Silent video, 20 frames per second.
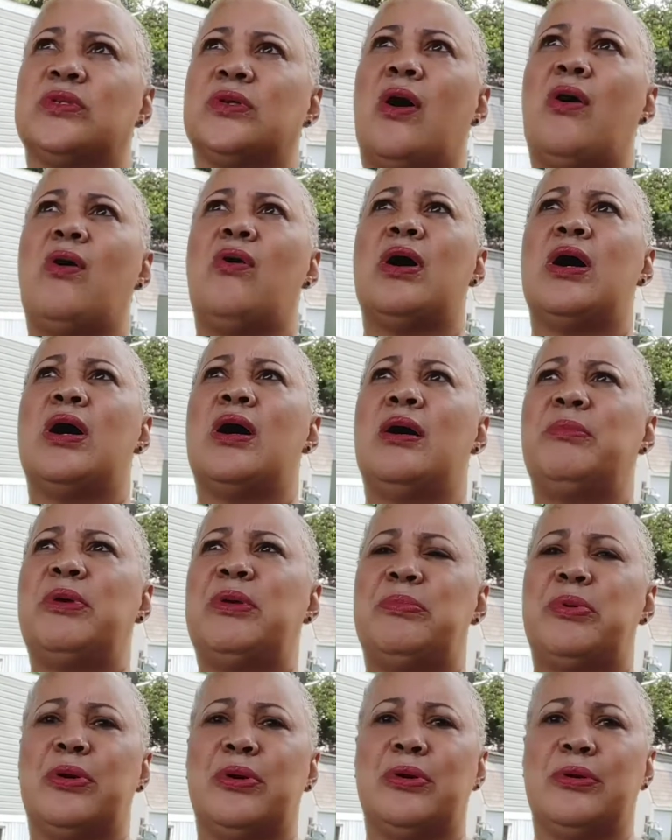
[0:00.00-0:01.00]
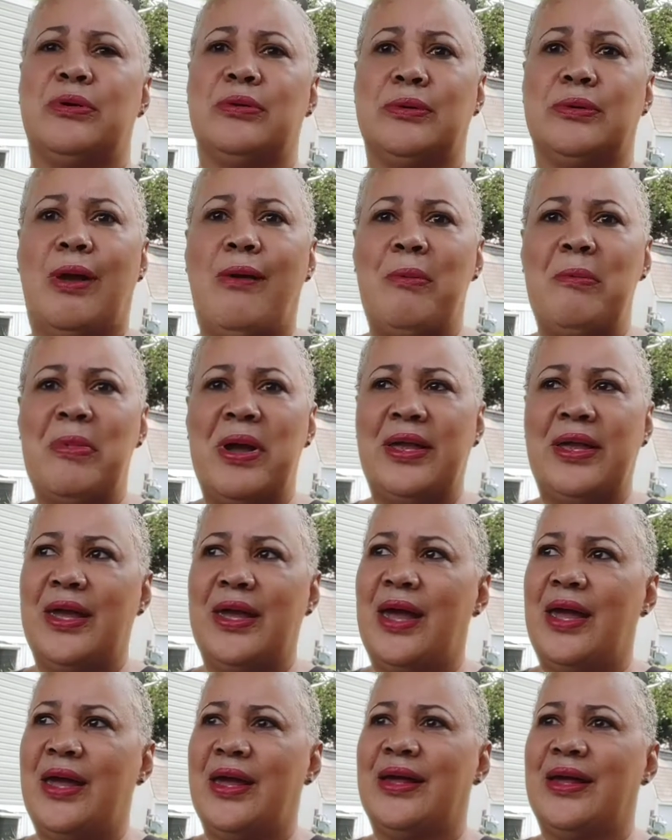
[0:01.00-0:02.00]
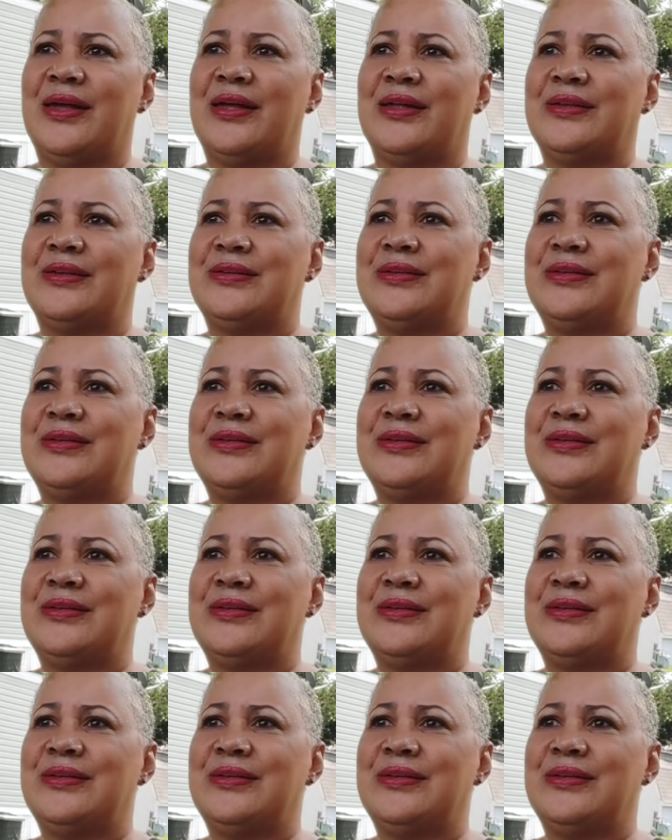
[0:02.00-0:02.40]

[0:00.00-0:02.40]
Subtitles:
Oh, a hummingbird. Oh my God.